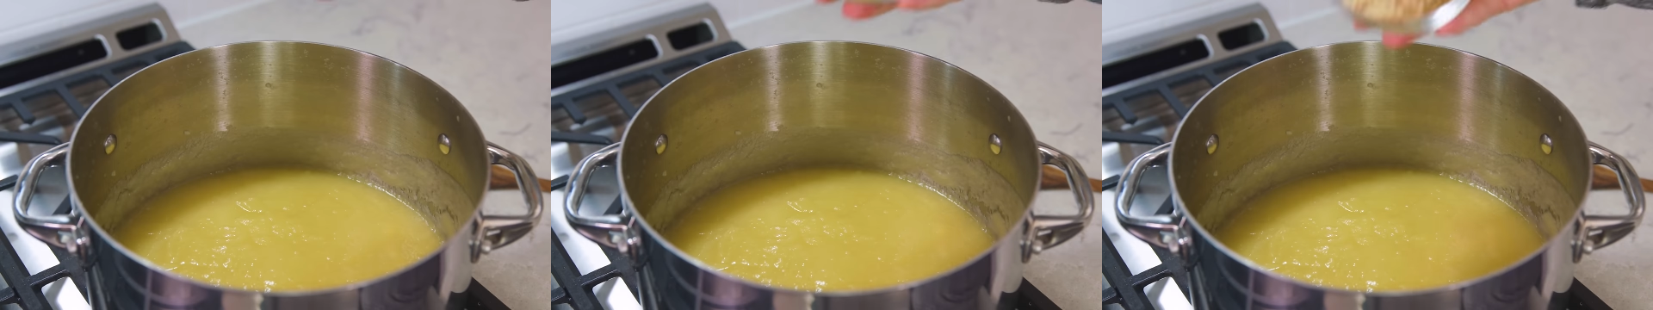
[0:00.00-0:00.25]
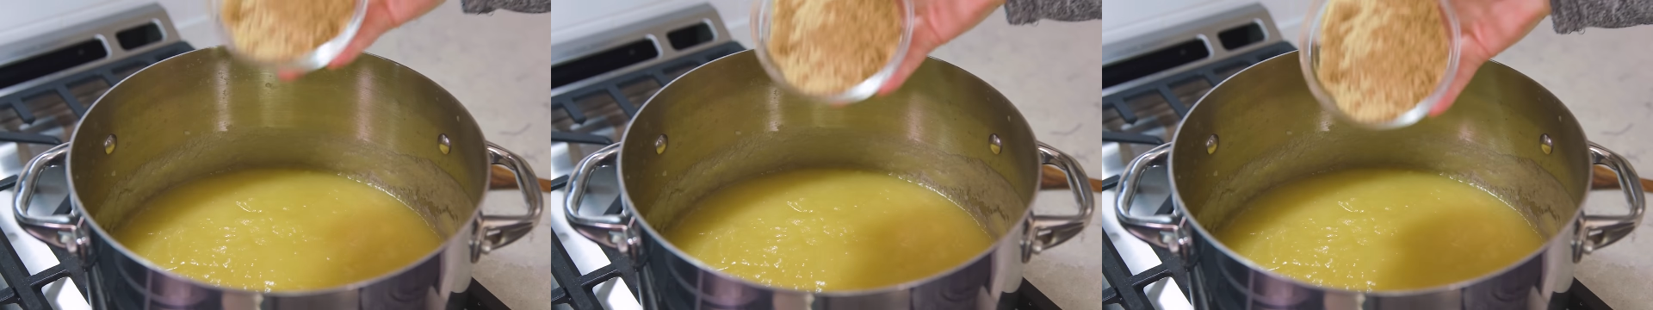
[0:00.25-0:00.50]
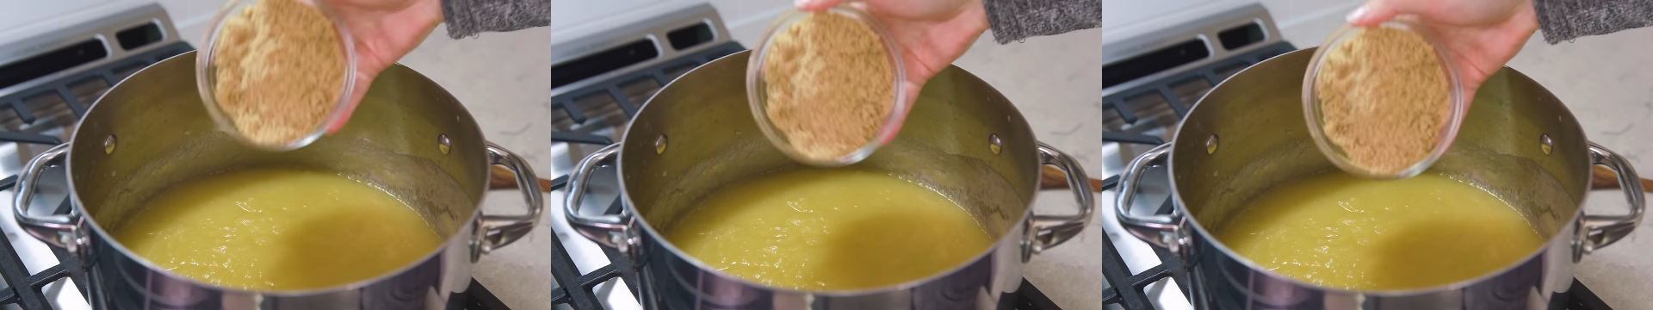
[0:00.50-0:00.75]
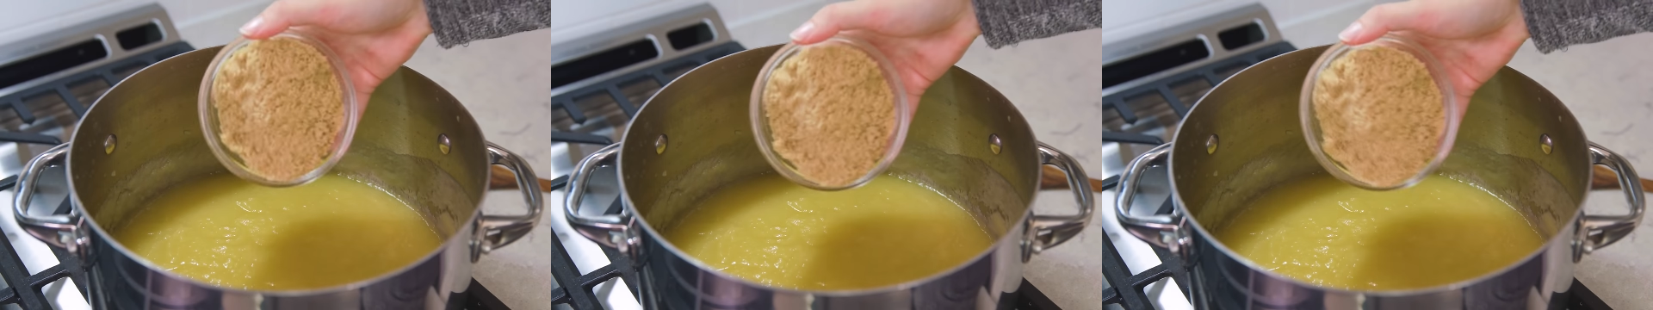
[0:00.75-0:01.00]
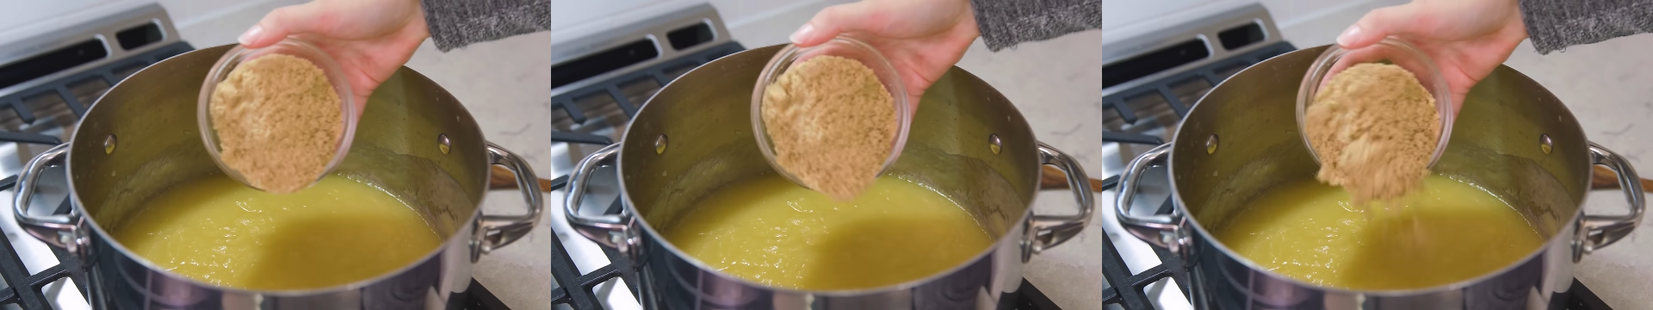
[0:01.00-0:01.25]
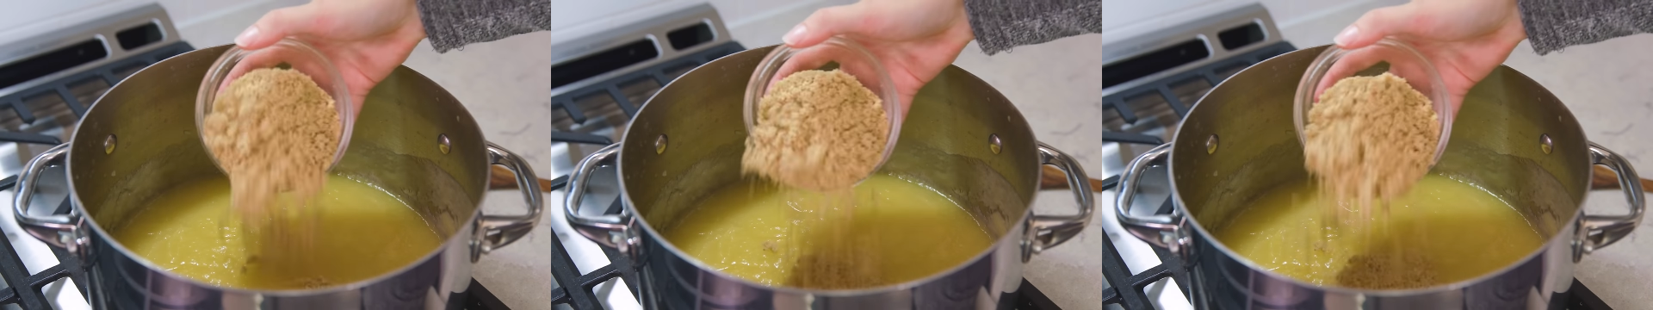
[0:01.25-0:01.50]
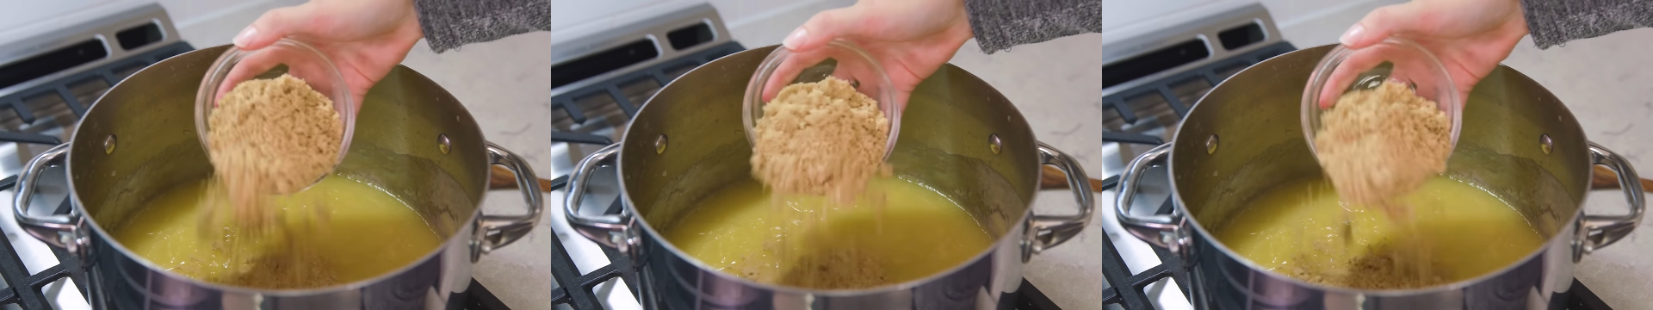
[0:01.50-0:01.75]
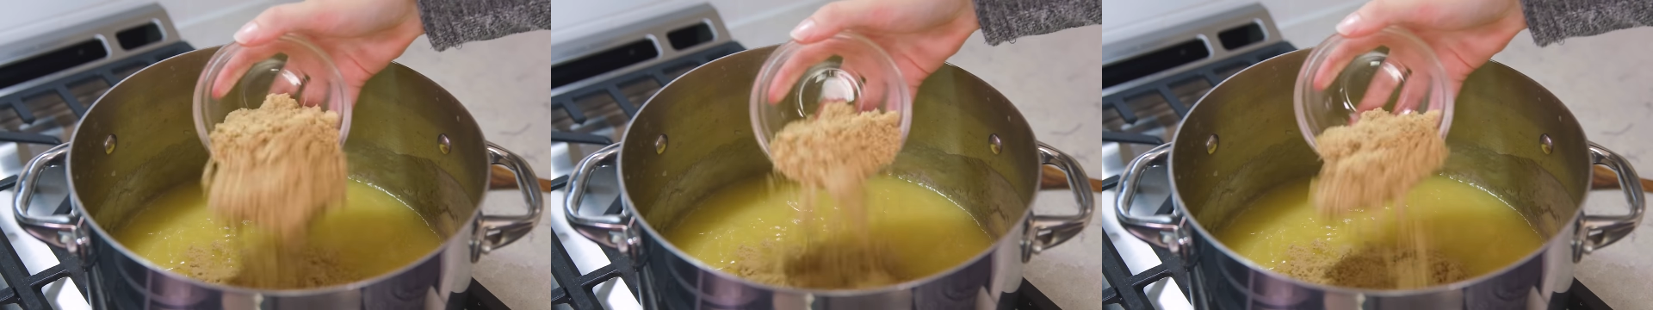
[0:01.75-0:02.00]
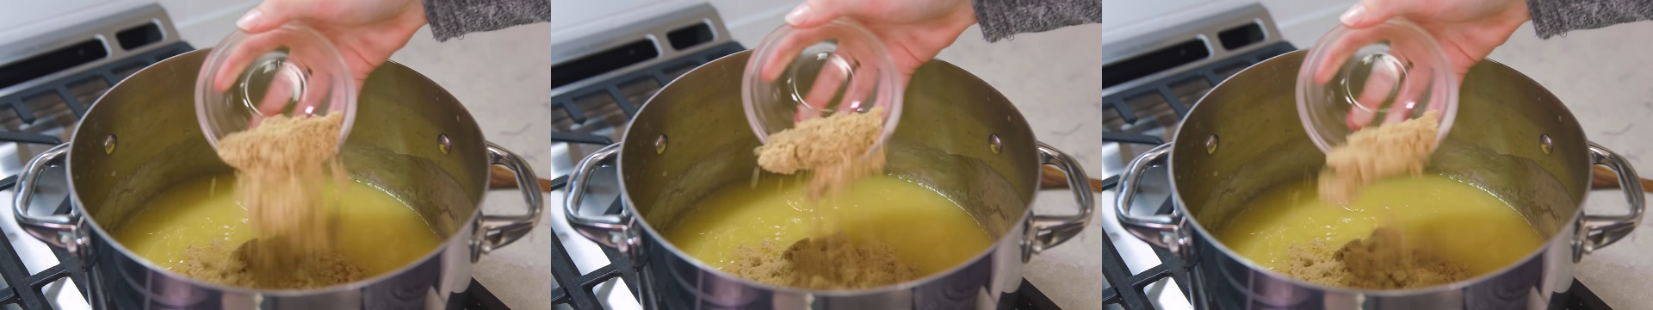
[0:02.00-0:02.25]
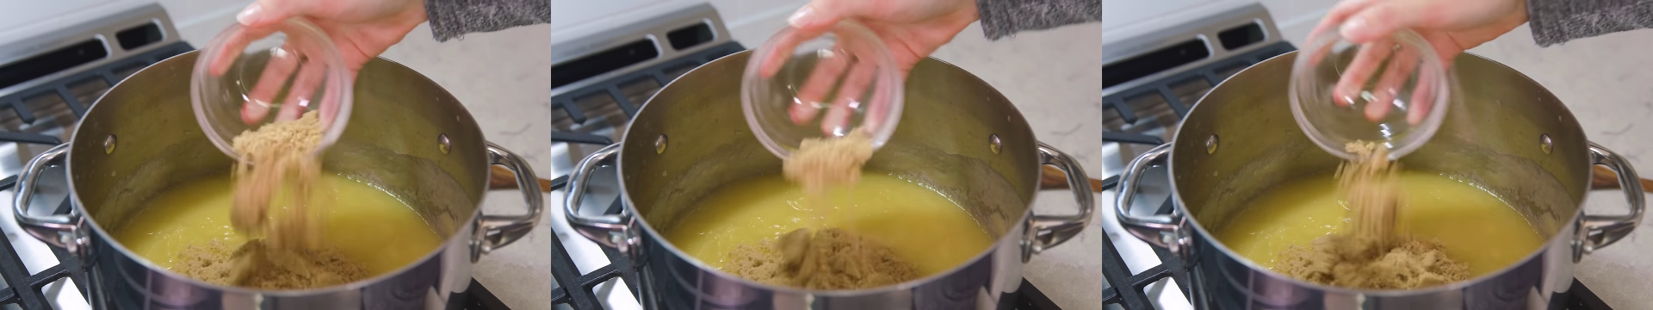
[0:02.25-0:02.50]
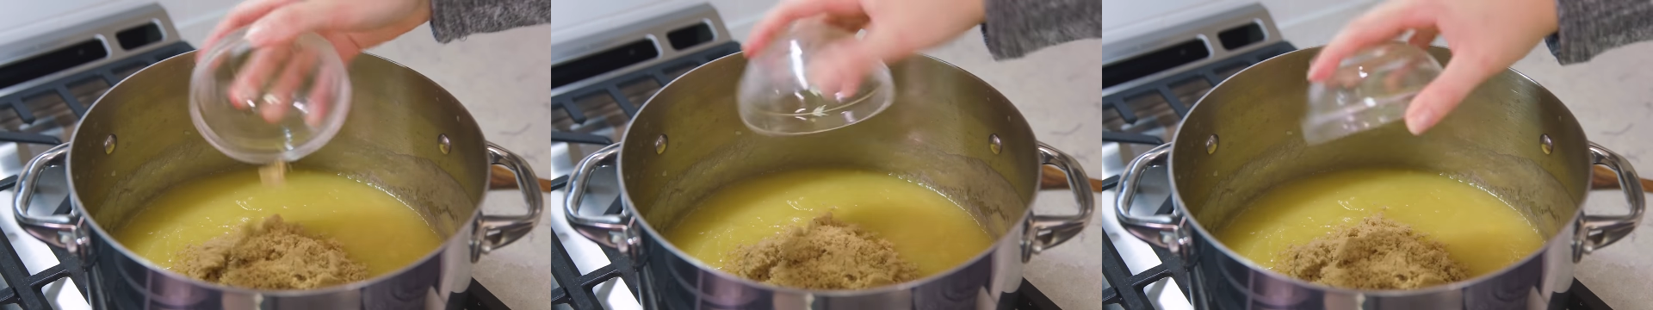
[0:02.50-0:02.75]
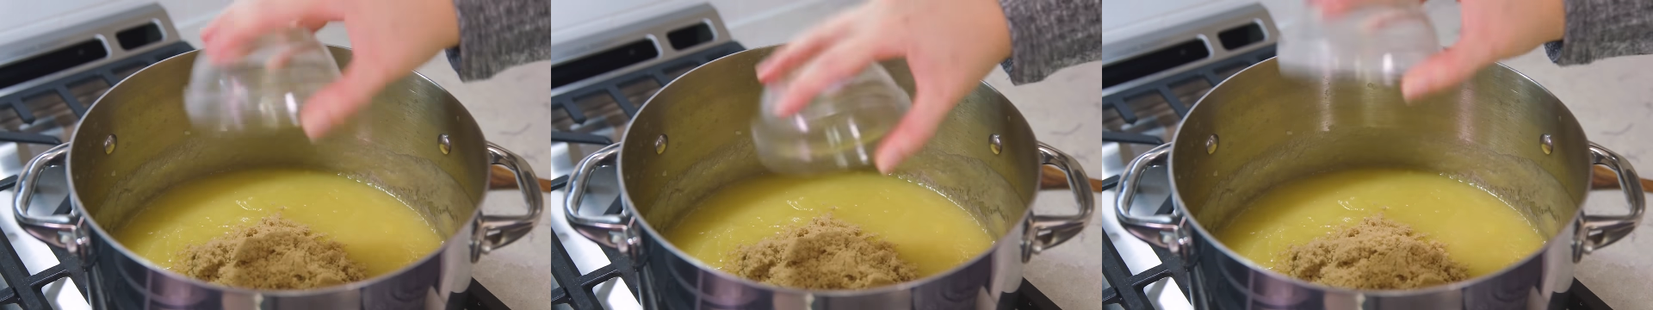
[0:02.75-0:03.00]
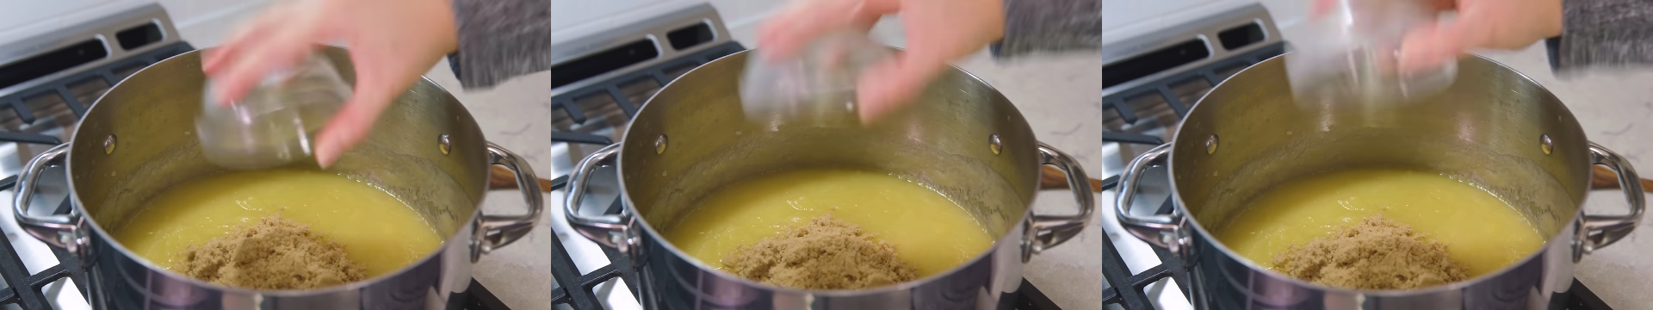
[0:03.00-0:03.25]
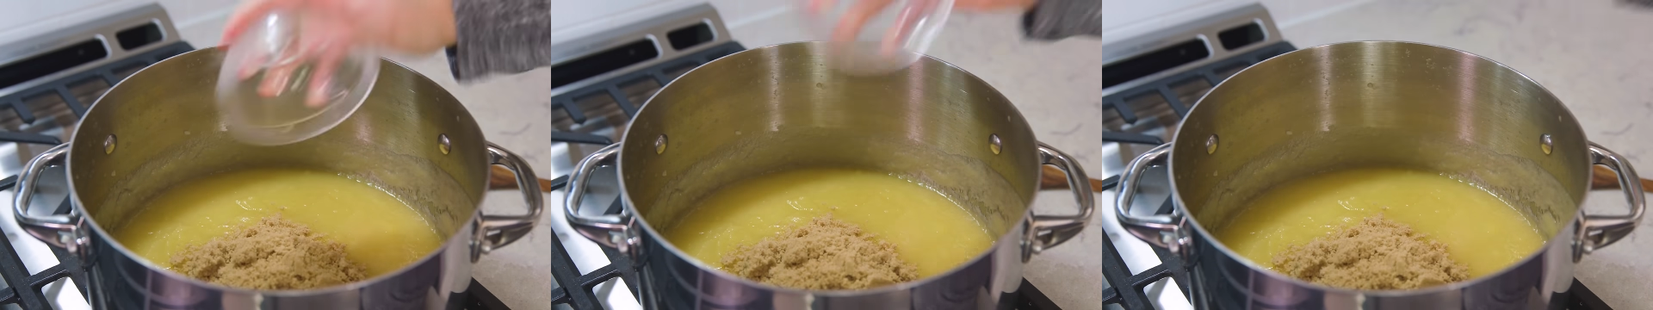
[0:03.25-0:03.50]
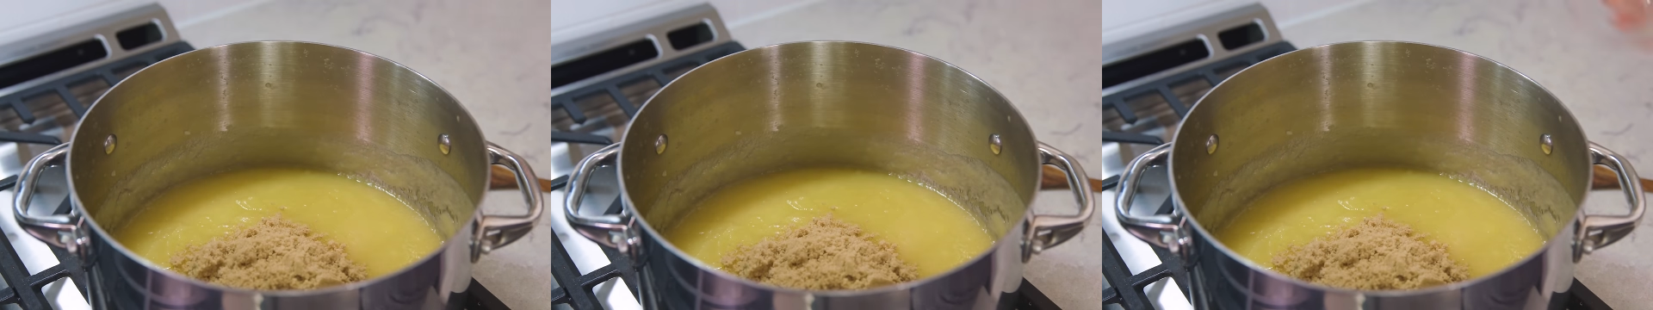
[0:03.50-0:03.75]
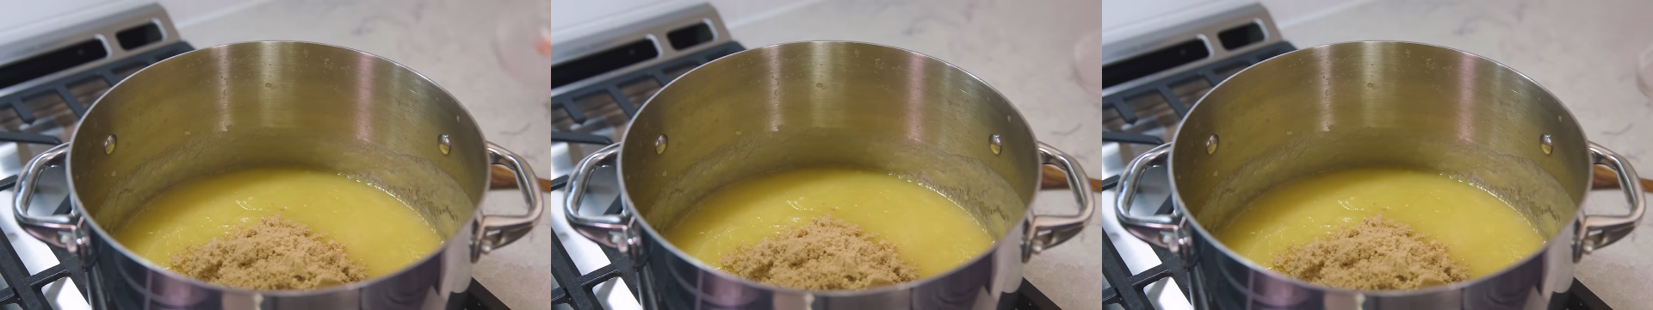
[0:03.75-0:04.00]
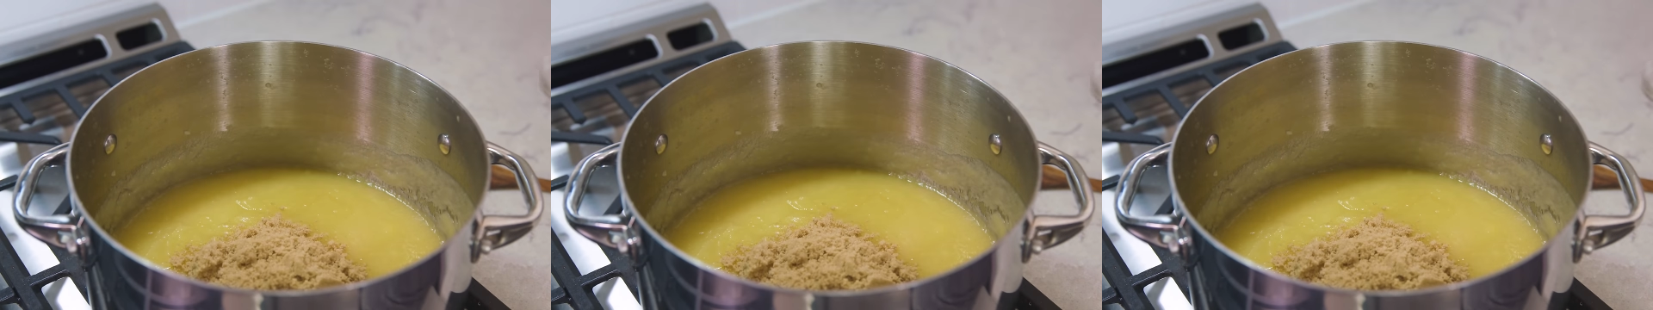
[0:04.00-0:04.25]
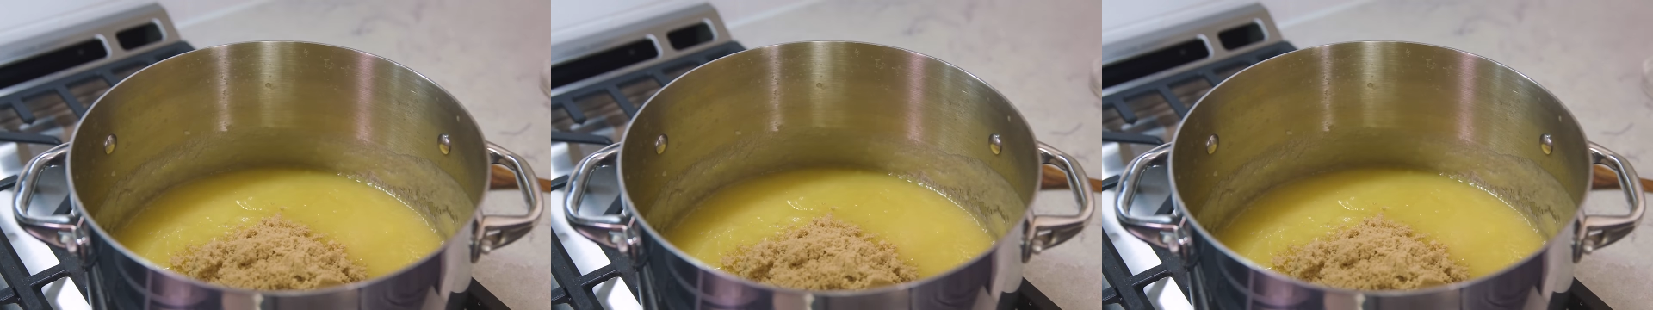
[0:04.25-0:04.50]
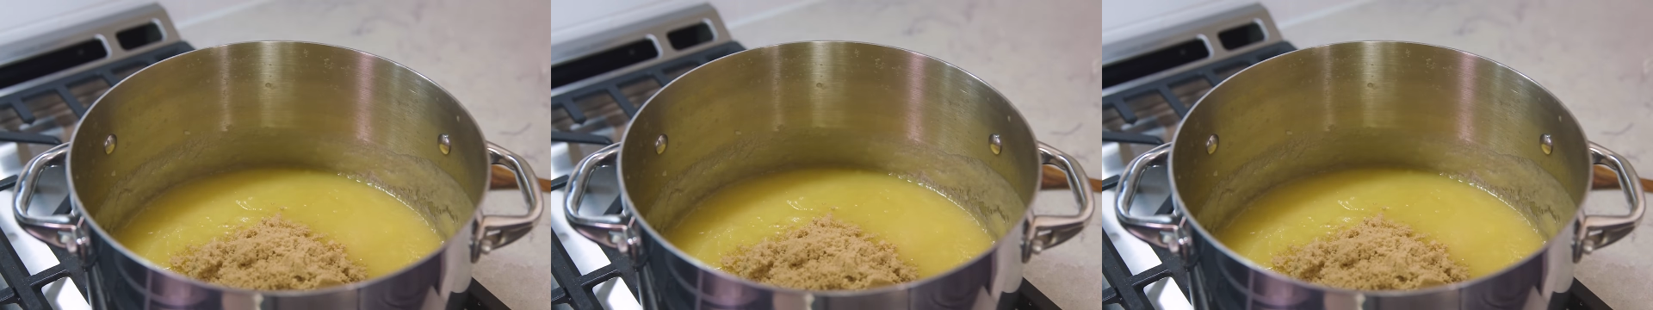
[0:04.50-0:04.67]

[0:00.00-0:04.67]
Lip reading: No face is visible, so there are no lips to read.